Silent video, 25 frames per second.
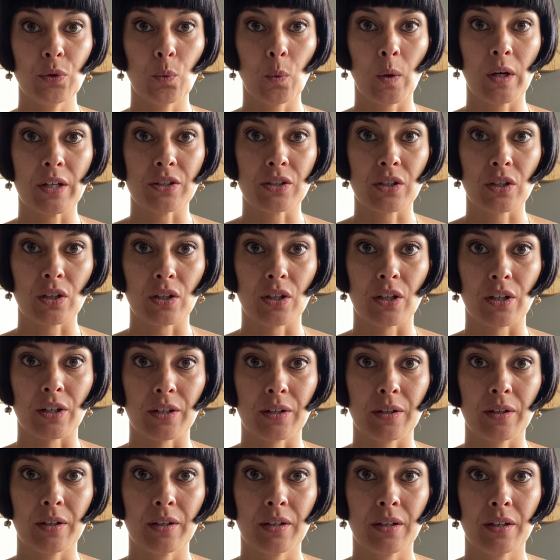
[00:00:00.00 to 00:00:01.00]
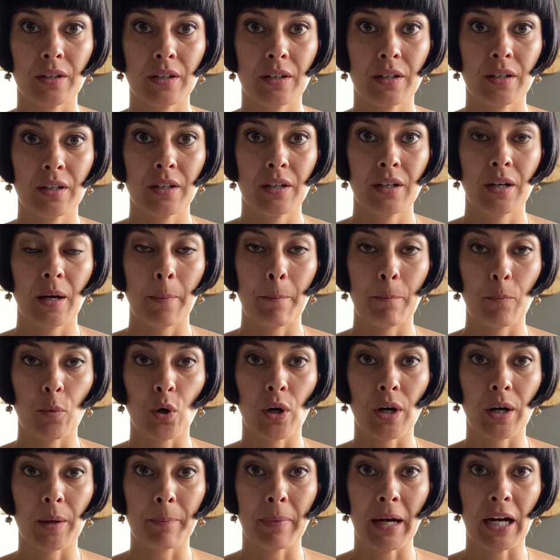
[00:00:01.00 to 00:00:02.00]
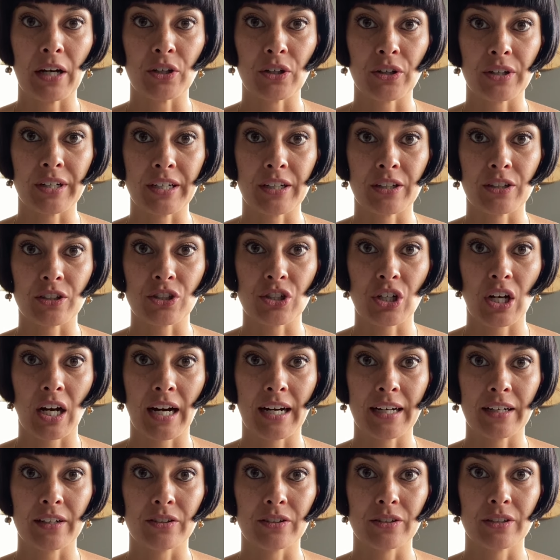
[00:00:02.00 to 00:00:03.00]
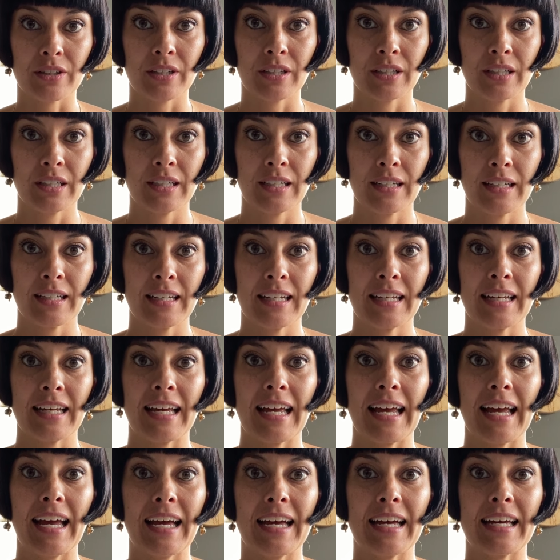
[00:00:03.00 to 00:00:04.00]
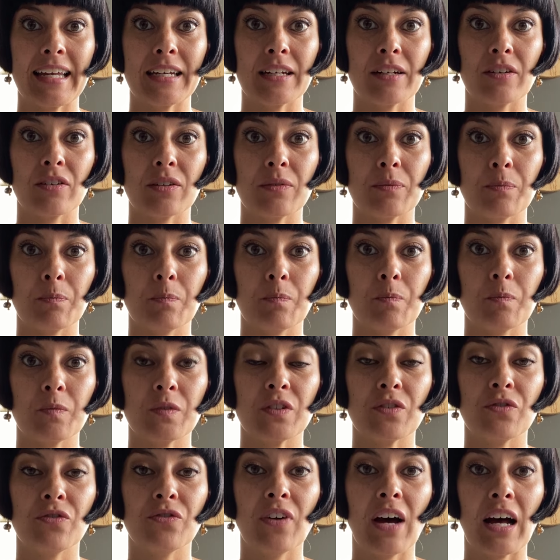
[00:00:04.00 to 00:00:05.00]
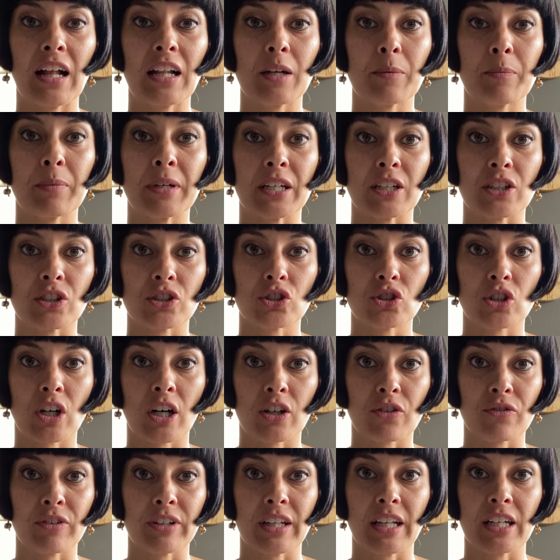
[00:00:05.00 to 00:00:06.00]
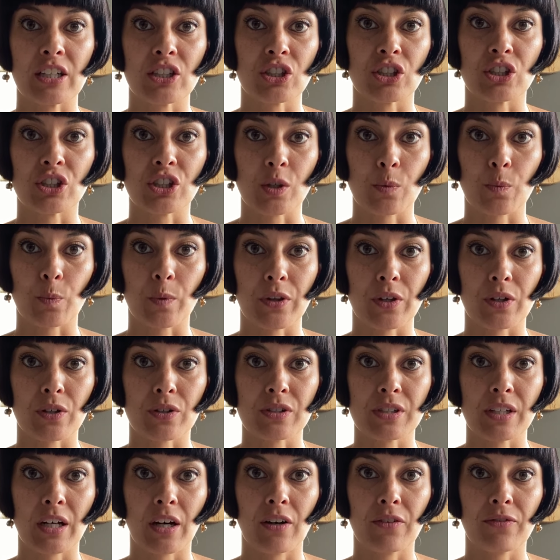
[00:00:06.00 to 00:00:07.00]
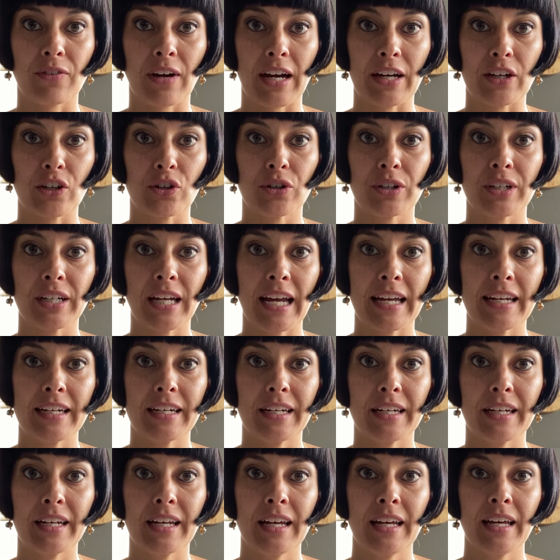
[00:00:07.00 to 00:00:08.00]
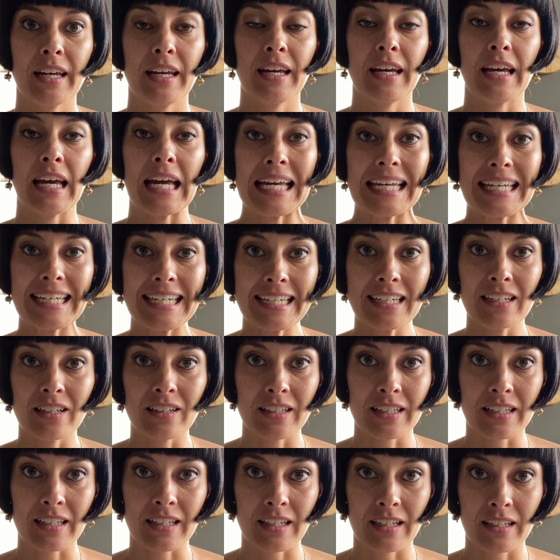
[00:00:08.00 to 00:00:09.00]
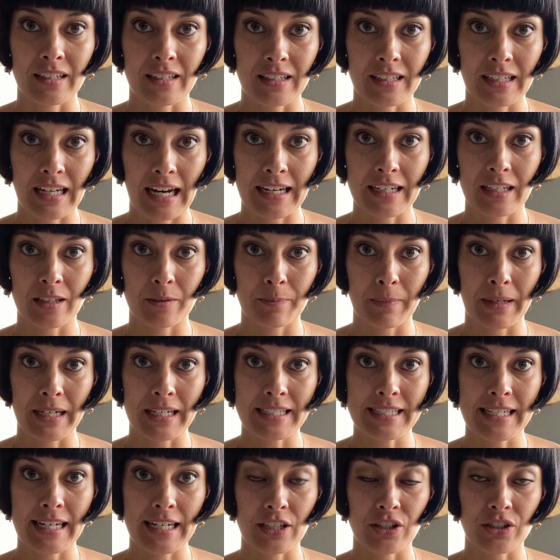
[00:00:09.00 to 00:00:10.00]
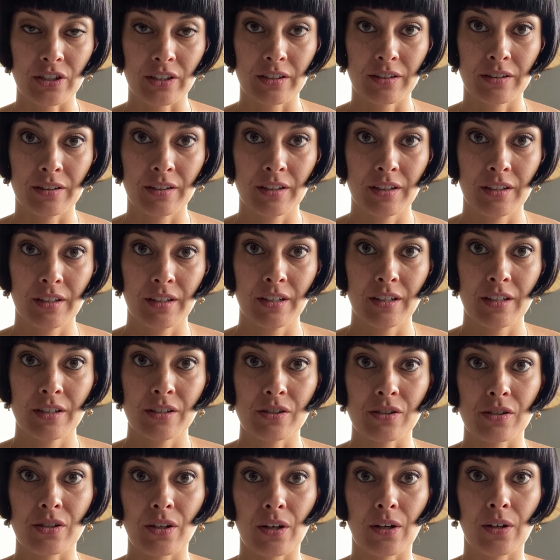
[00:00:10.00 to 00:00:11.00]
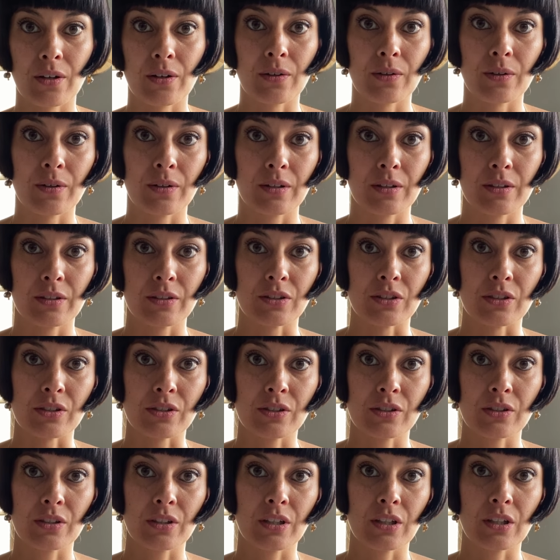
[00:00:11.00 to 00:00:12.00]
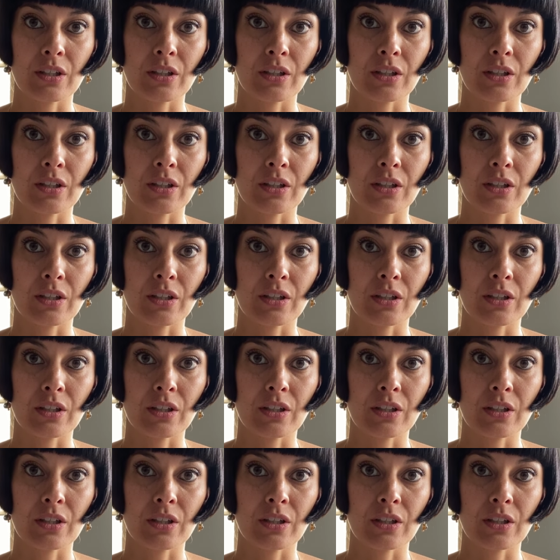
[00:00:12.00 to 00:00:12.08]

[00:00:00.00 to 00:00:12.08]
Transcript: want to learn more about your inner child and developing a strong relationship with yourself, I created a healing guided meditation. So just